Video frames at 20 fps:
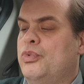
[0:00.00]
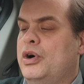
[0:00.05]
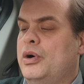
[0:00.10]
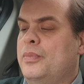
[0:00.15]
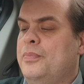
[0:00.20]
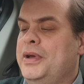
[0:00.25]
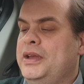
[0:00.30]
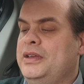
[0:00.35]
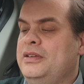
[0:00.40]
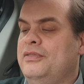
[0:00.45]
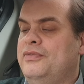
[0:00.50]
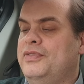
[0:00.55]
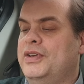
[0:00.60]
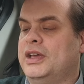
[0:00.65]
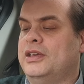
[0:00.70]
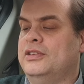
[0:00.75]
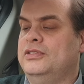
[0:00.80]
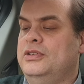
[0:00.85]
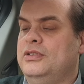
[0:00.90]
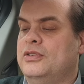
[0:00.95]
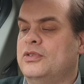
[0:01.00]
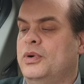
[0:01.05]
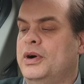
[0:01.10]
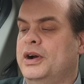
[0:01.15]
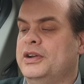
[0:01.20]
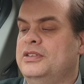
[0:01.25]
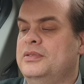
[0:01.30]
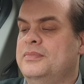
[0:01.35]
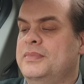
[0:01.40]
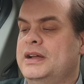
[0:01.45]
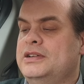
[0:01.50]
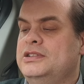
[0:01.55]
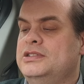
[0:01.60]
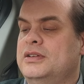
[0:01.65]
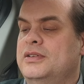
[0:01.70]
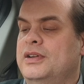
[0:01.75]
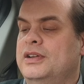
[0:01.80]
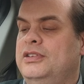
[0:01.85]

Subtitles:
world-beating figures you'd quite imagine.